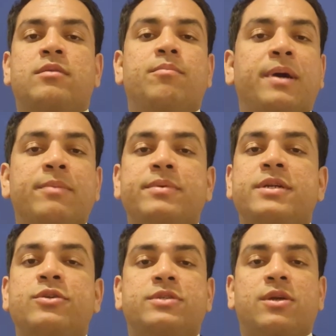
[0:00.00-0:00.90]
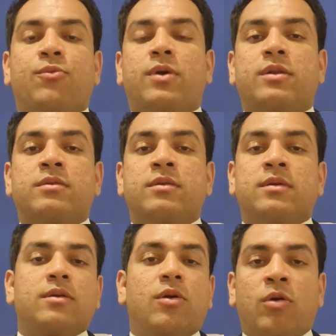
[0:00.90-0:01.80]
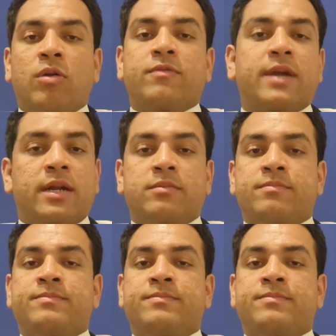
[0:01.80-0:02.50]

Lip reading: bumped into someone, all of that.